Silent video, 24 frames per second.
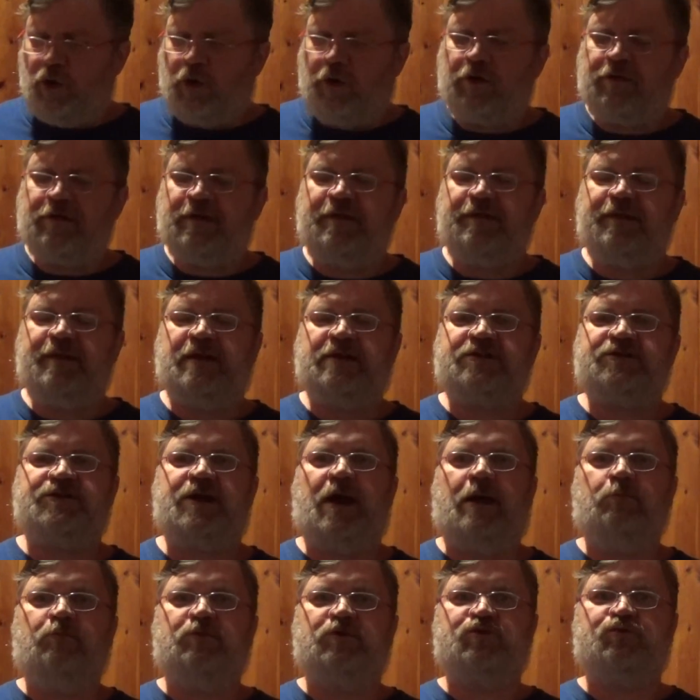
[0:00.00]
Earth at this
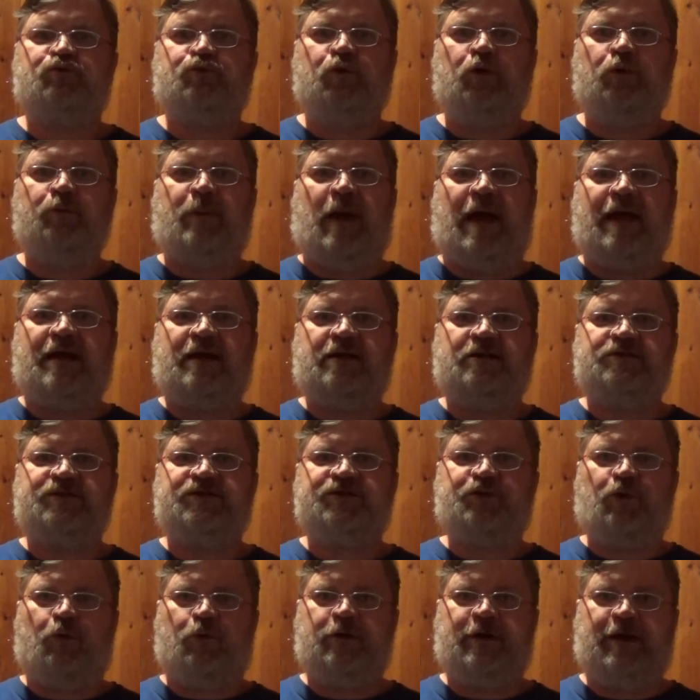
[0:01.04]
time was ruled by
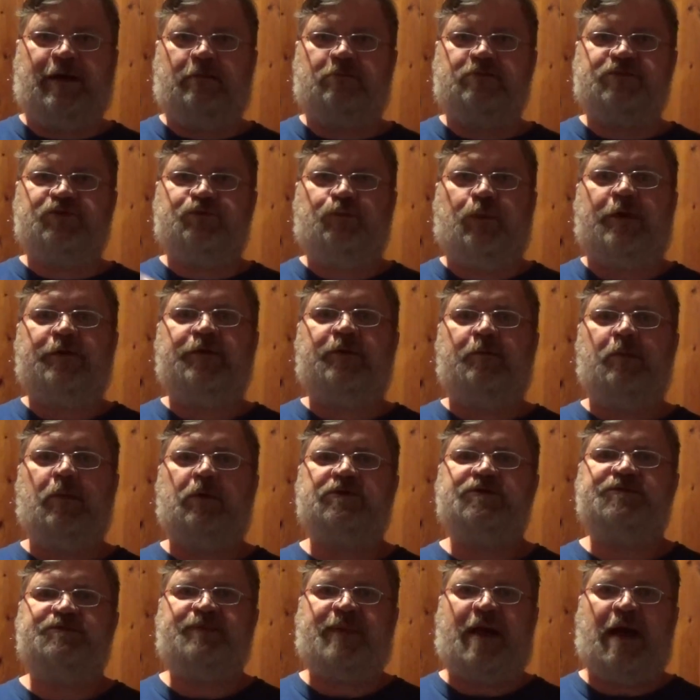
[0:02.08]
consortiums, where the
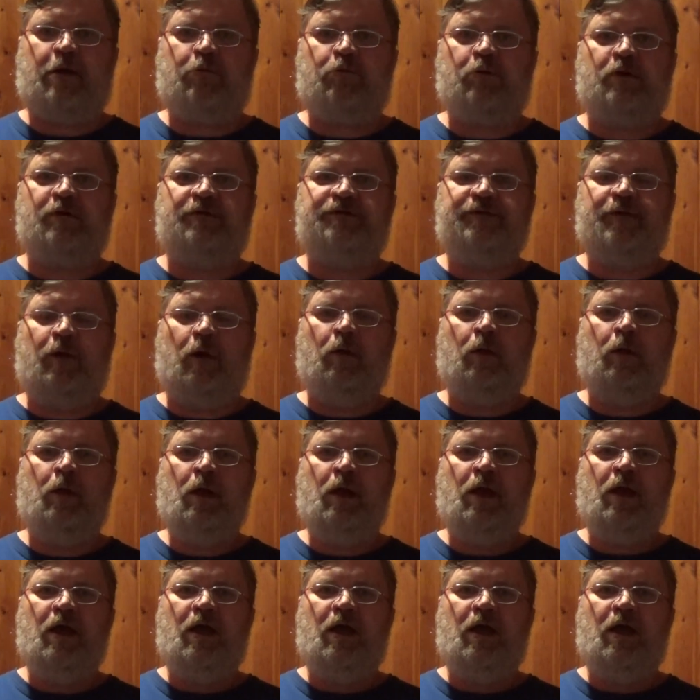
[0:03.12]
most powerful